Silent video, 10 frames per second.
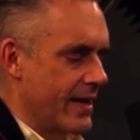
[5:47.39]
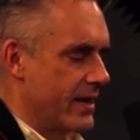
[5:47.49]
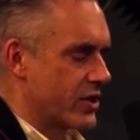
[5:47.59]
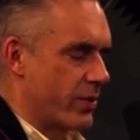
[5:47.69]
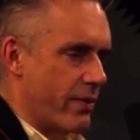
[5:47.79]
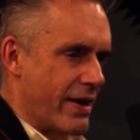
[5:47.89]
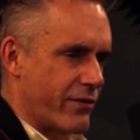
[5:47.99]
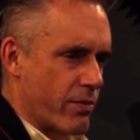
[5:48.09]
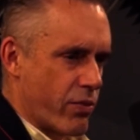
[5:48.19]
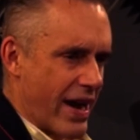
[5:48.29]
So we went
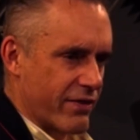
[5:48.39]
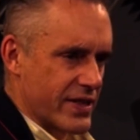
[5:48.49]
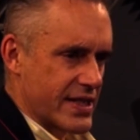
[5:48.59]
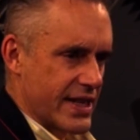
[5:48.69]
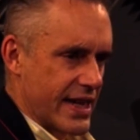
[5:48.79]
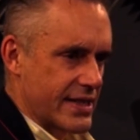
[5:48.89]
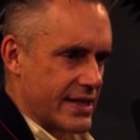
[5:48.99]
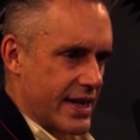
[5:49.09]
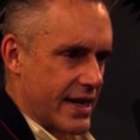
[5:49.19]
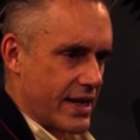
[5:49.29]
for breakfast the next
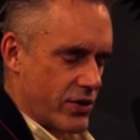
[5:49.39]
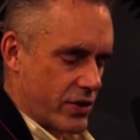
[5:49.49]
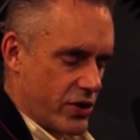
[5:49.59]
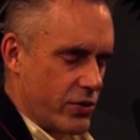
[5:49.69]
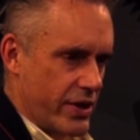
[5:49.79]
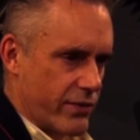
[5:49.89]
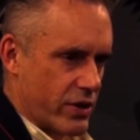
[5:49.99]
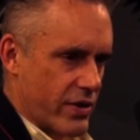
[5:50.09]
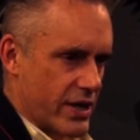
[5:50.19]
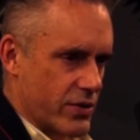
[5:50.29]
day, and I took 2 different
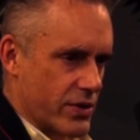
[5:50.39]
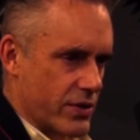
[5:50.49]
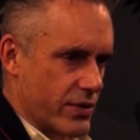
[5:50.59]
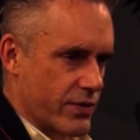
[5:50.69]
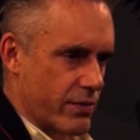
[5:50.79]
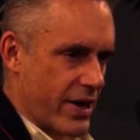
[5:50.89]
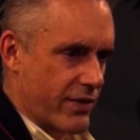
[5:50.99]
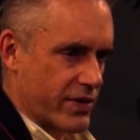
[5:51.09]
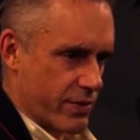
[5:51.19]
graduate students for breakfast.